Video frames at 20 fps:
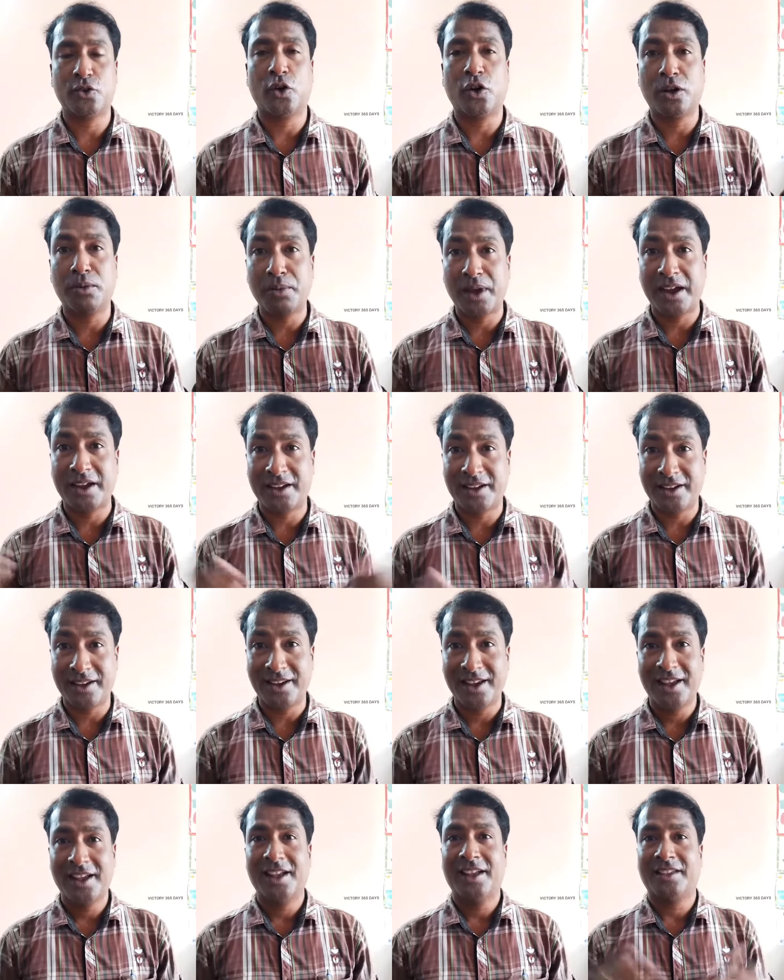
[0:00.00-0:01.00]
Almighty
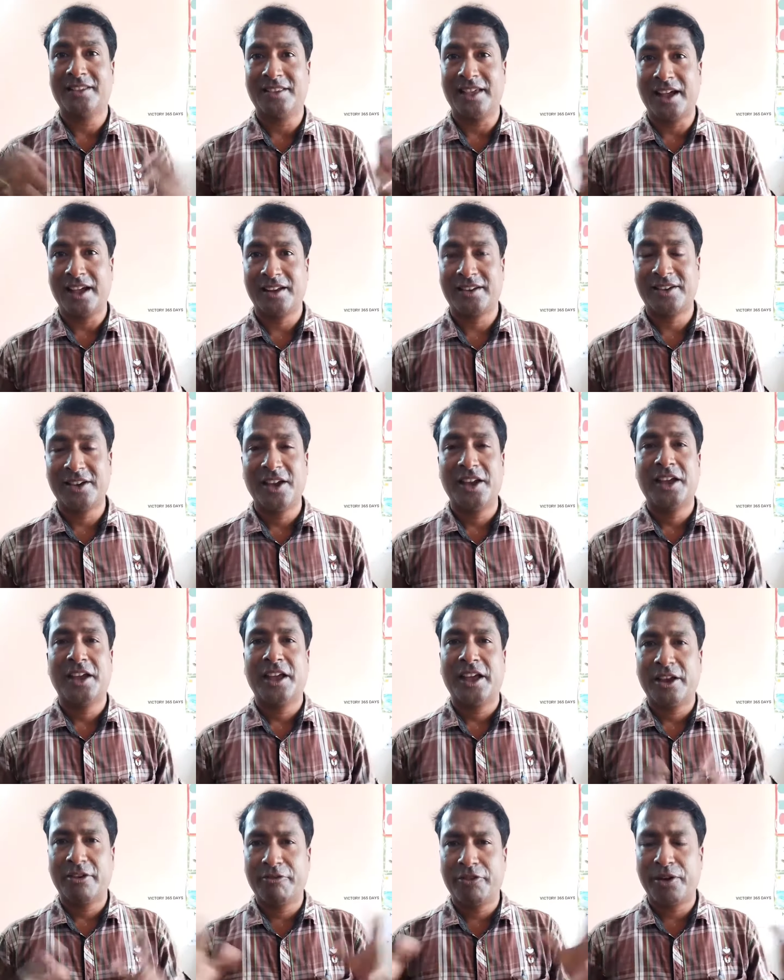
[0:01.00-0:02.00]
that
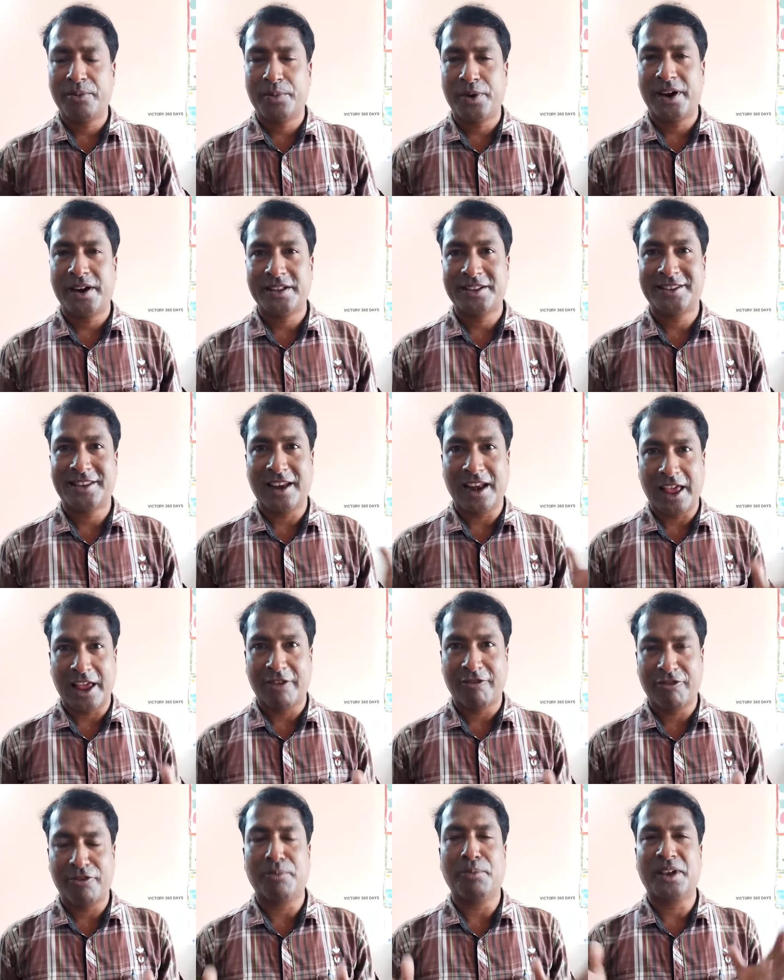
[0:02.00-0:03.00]
everybody's life
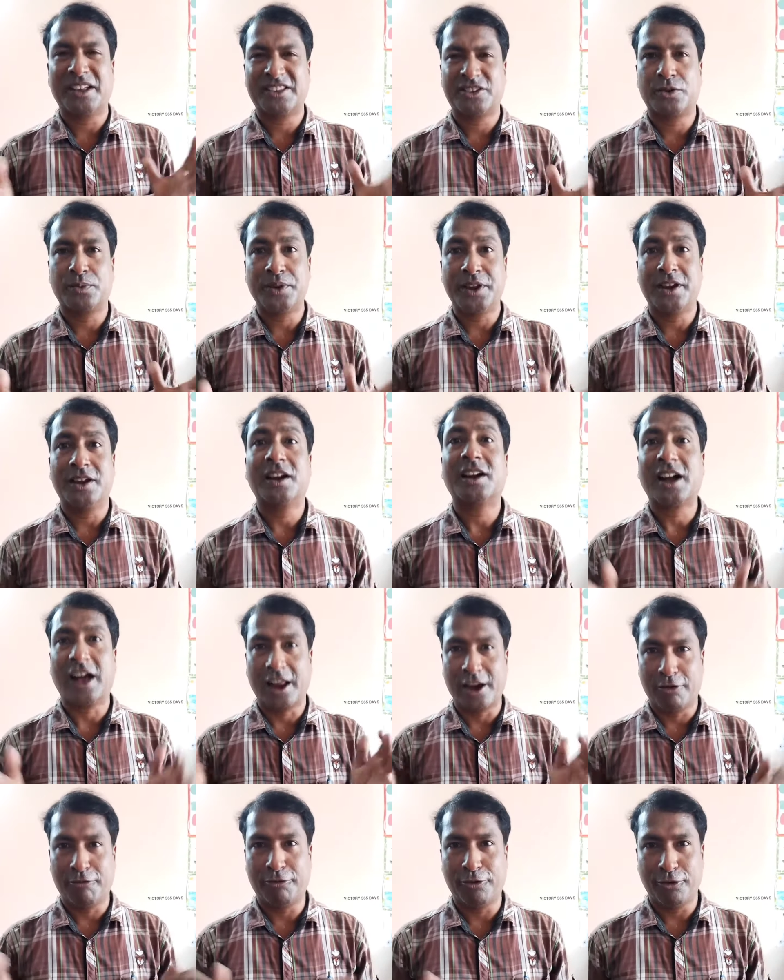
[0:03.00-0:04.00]
must be a
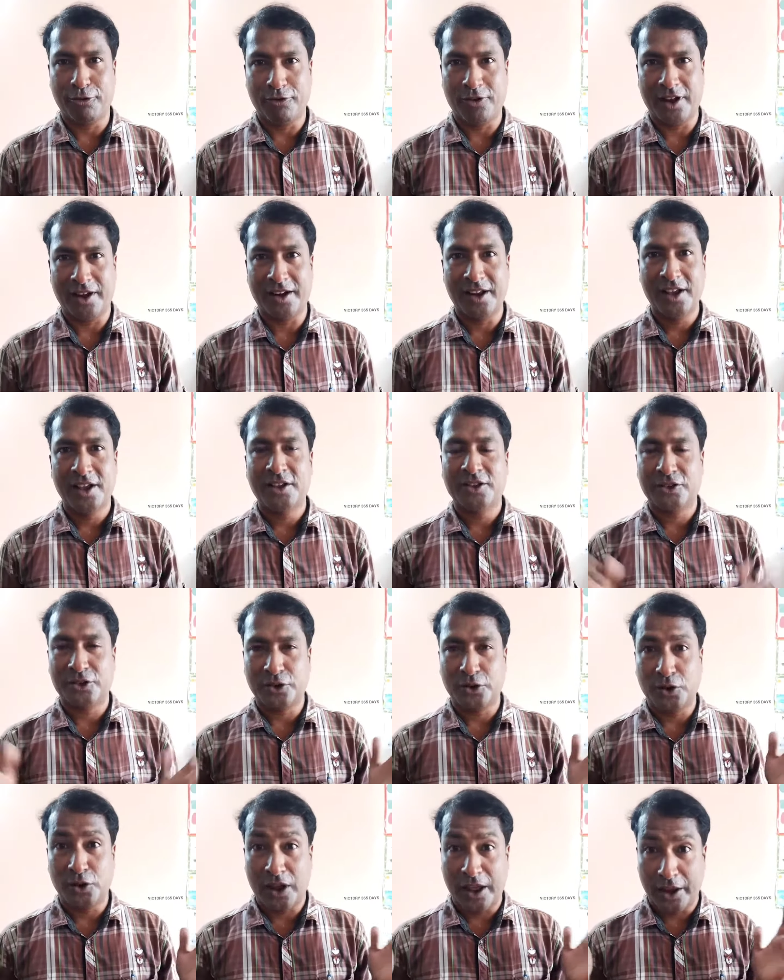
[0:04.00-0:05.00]
colorful one. So
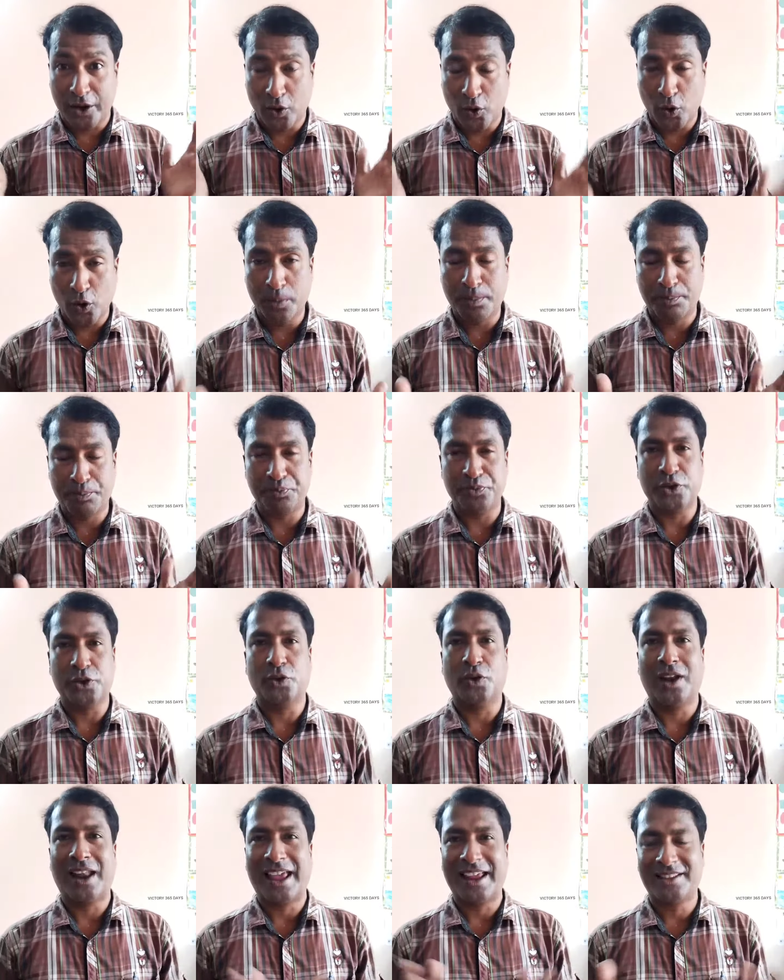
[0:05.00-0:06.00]
I hope you
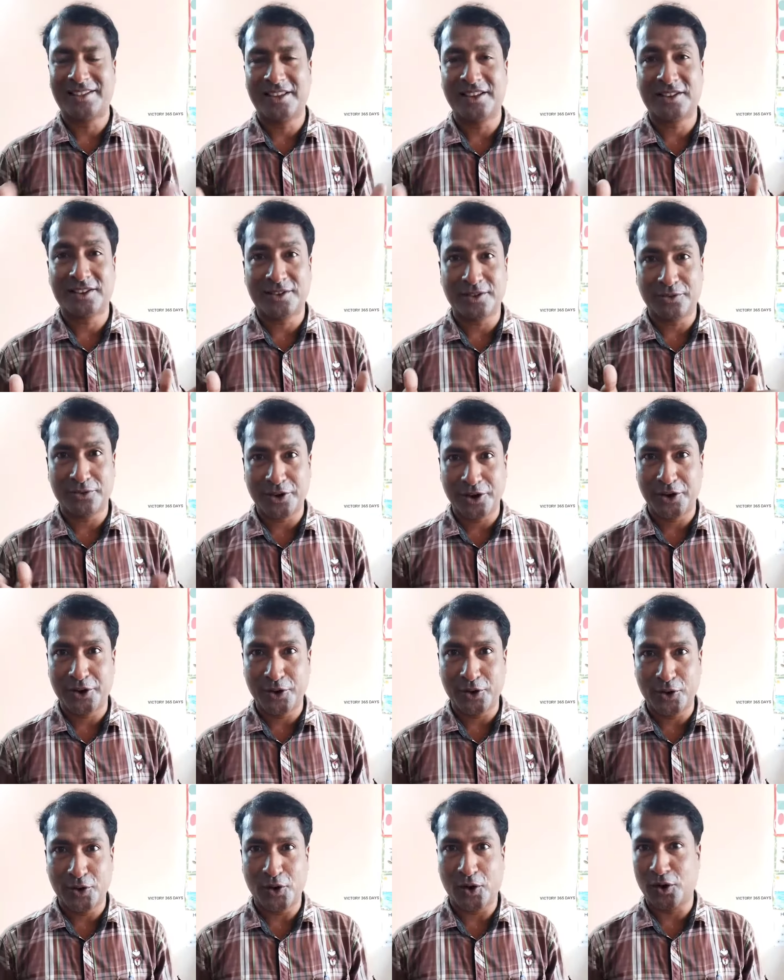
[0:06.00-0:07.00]
like this video
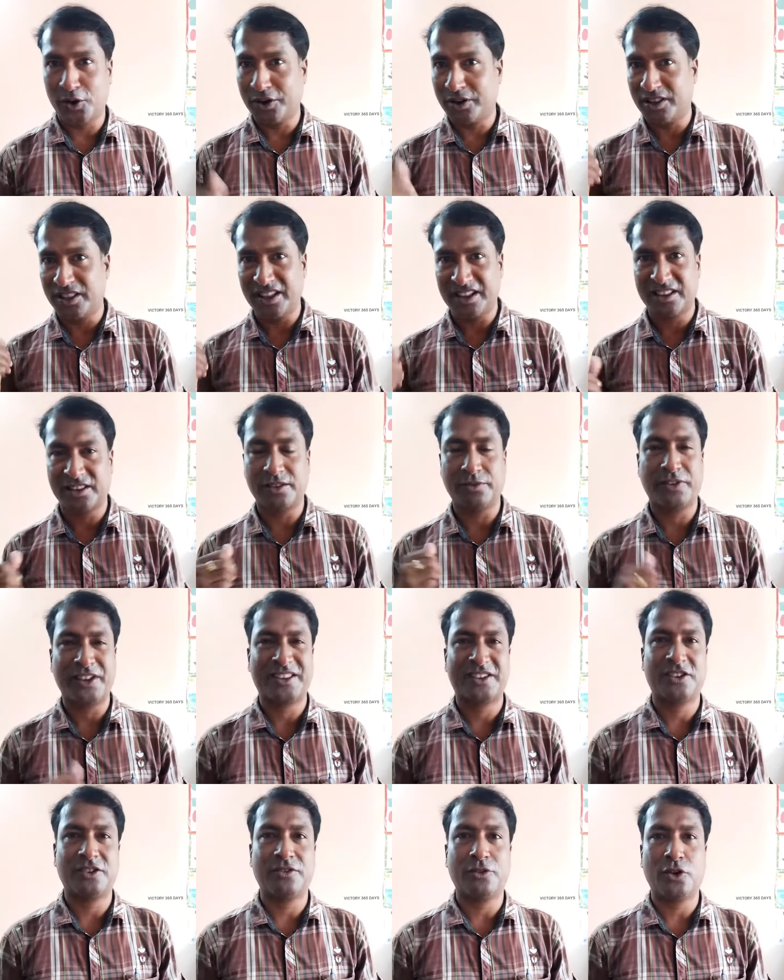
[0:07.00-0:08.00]
on this
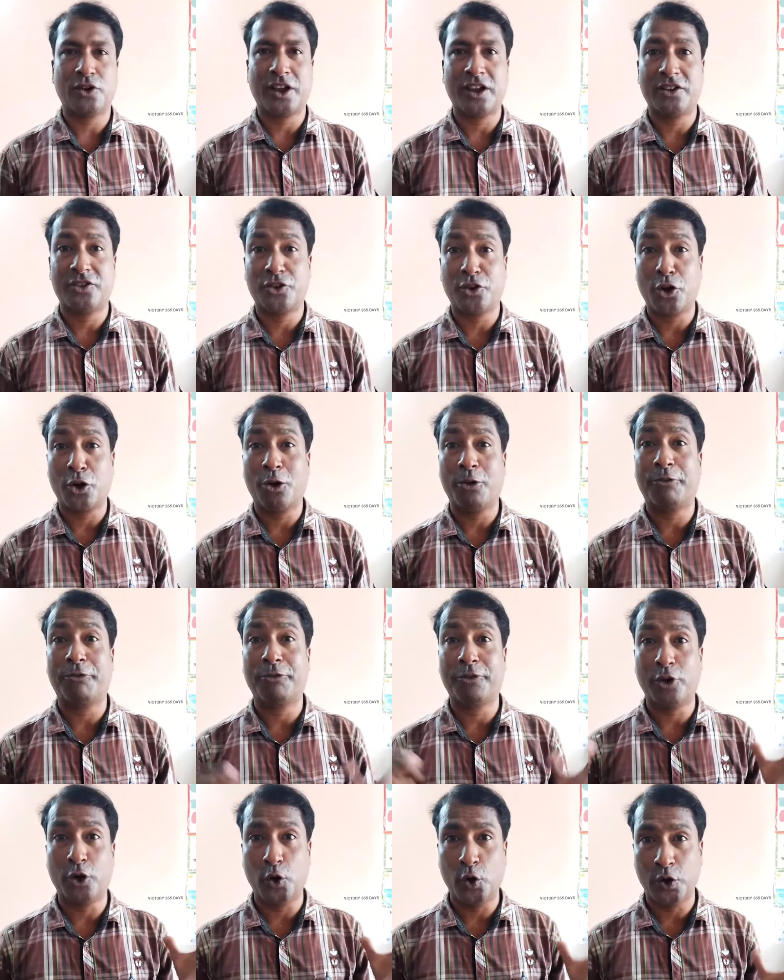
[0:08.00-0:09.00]
festive occasion of
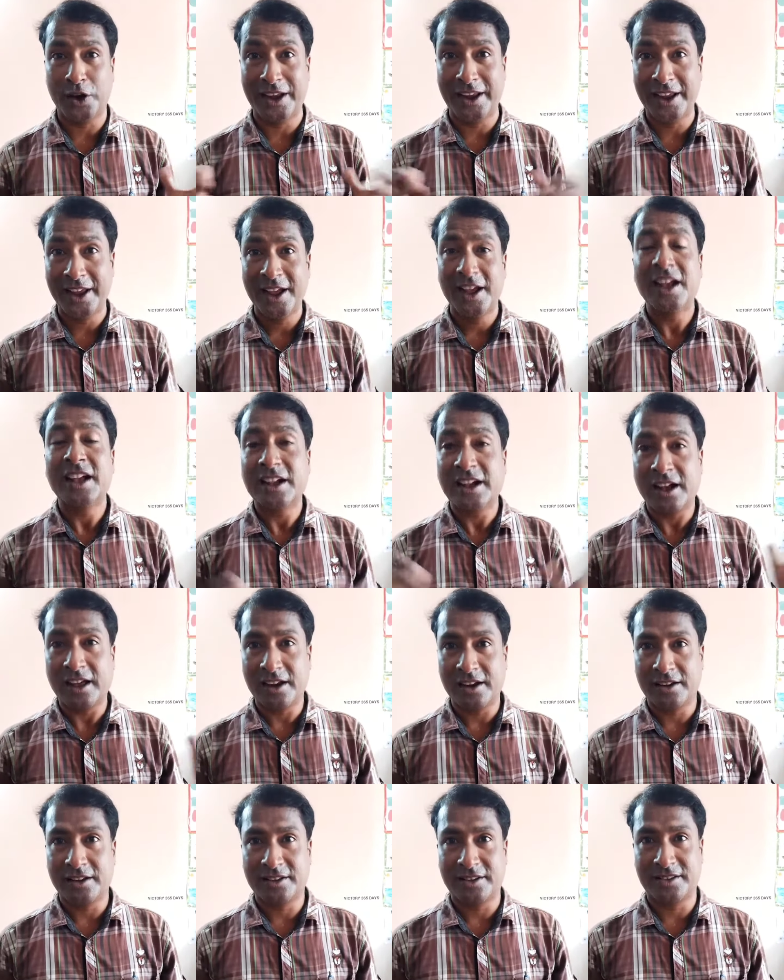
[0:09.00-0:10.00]
Holi,
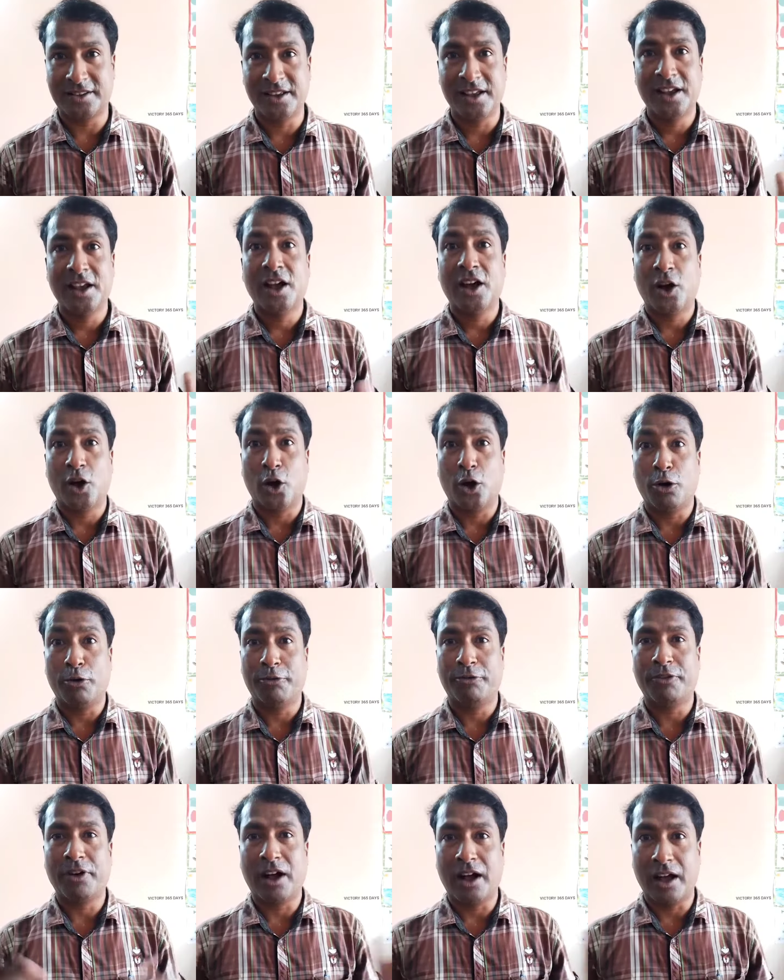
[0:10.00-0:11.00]
colors of
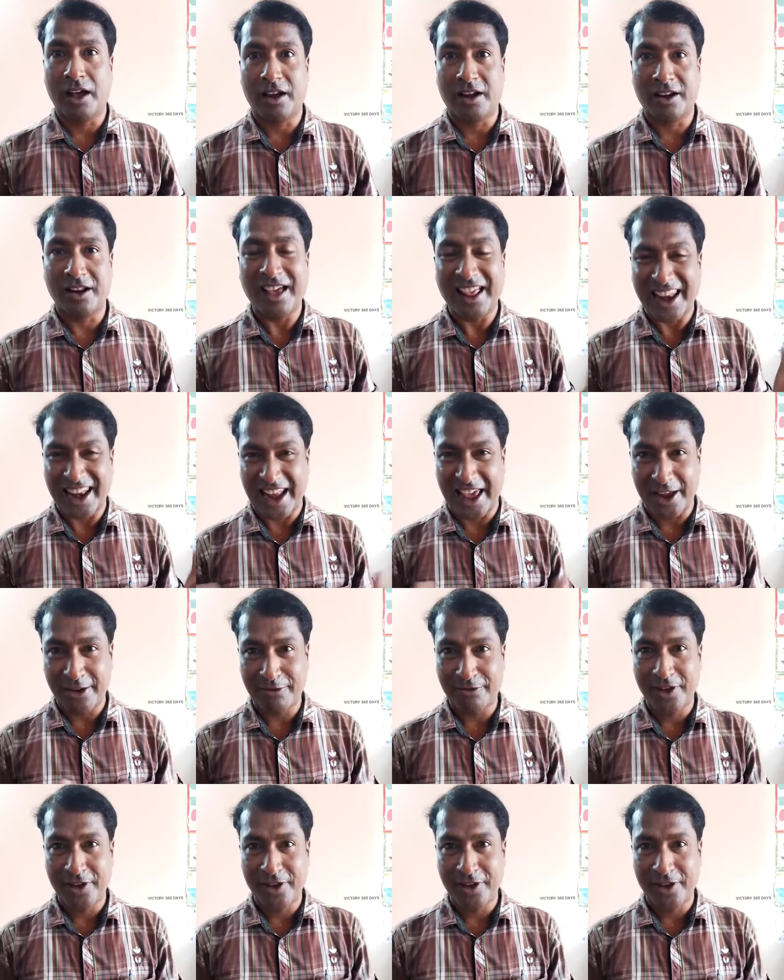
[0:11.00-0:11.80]
our life.